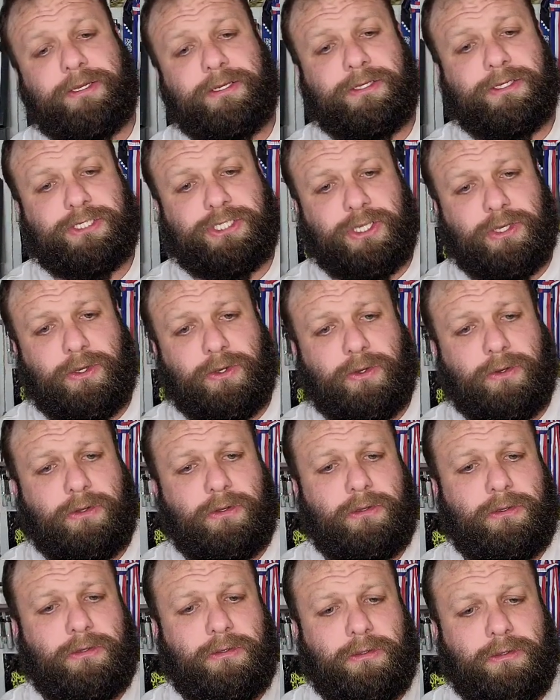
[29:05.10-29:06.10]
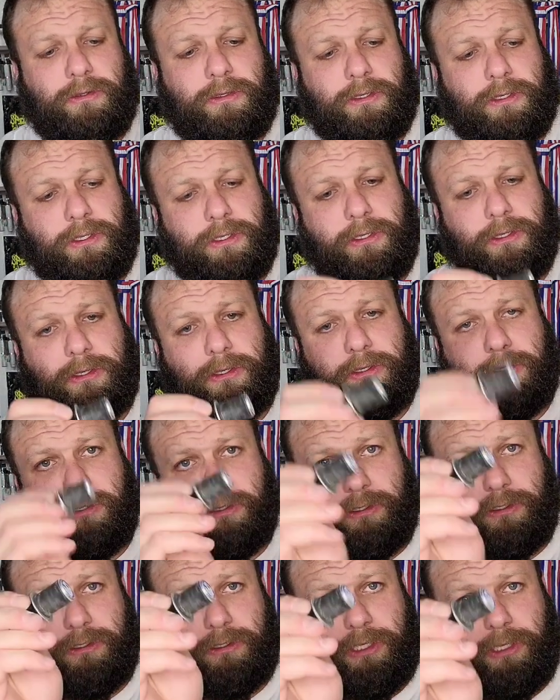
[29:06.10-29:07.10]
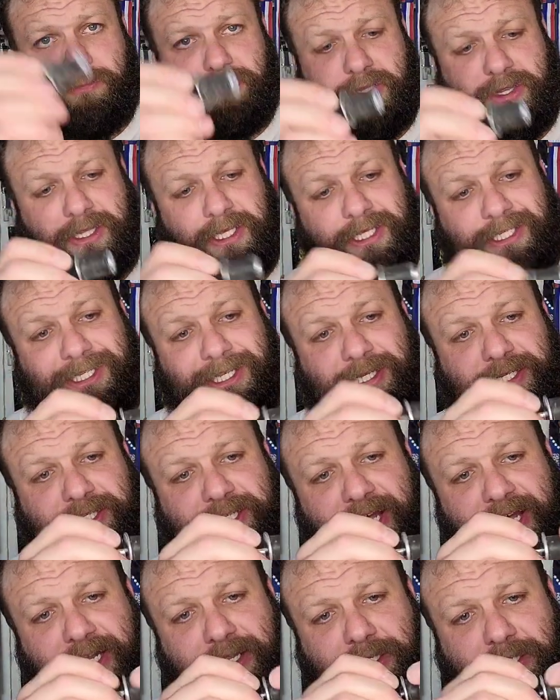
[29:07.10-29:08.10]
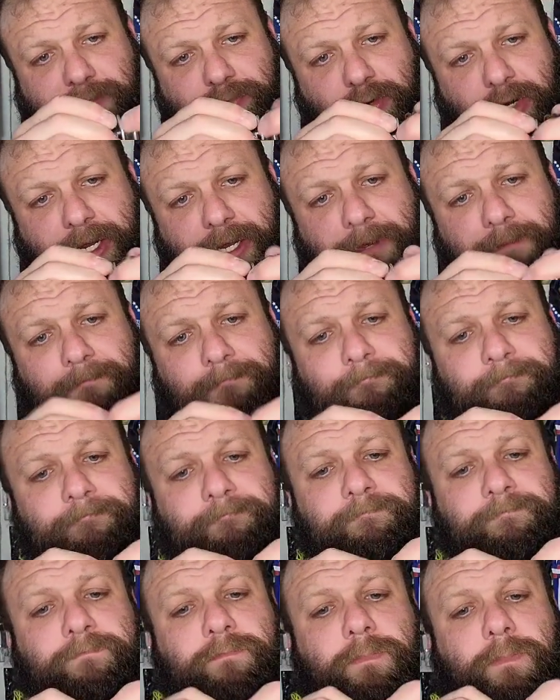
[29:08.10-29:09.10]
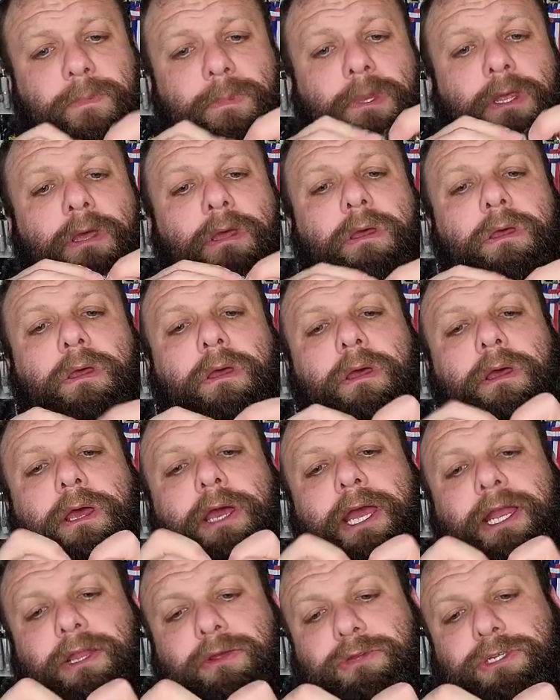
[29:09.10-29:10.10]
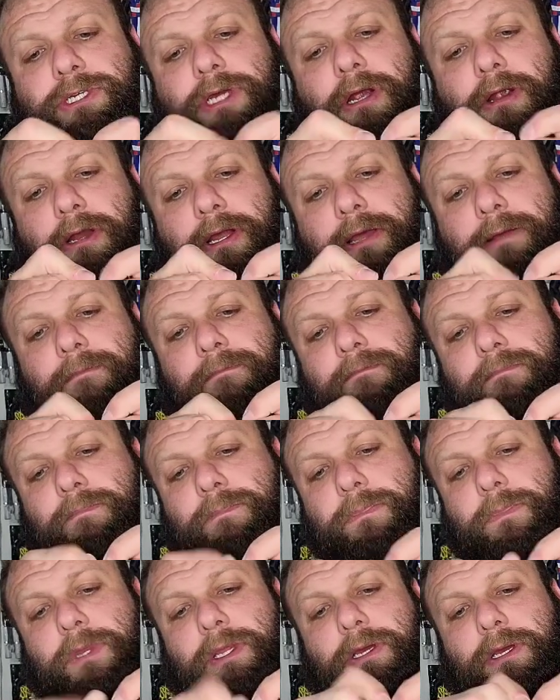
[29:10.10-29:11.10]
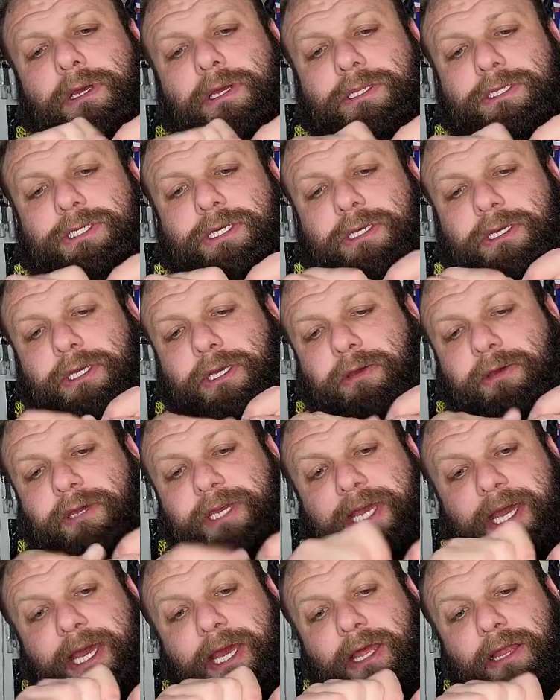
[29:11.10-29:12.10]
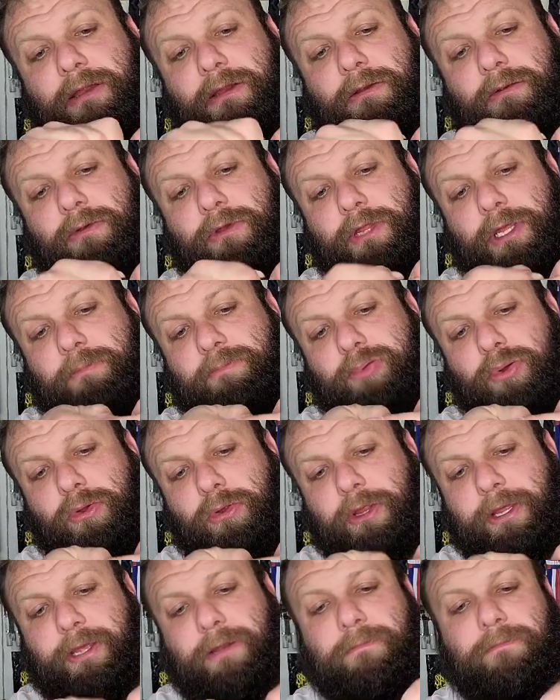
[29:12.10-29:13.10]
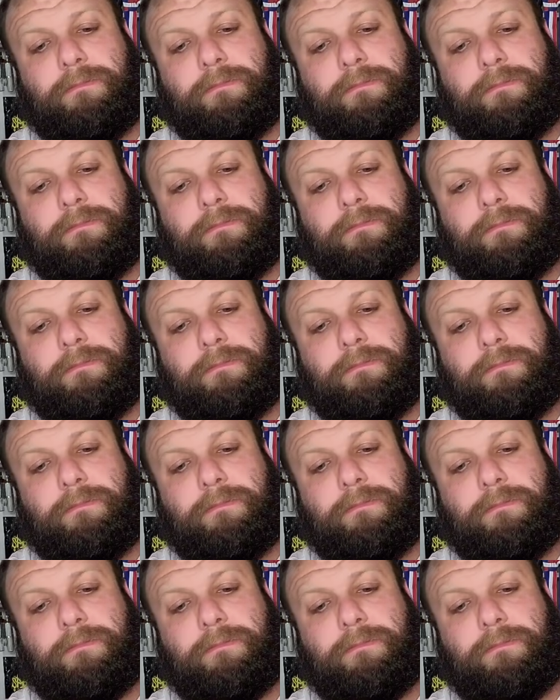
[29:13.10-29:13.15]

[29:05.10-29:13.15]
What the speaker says: So you put this inside of the spring and you turn it until you can't really pull it.